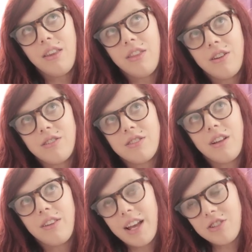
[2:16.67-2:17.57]
there's
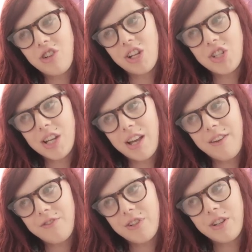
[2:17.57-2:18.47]
a lot changing
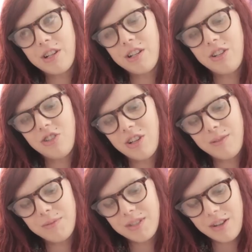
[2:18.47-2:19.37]
after
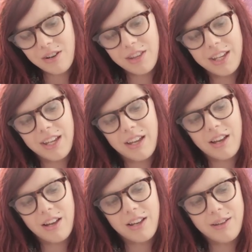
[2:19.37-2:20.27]
James
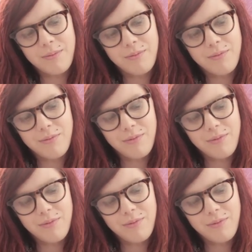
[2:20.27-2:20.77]
Darling, um,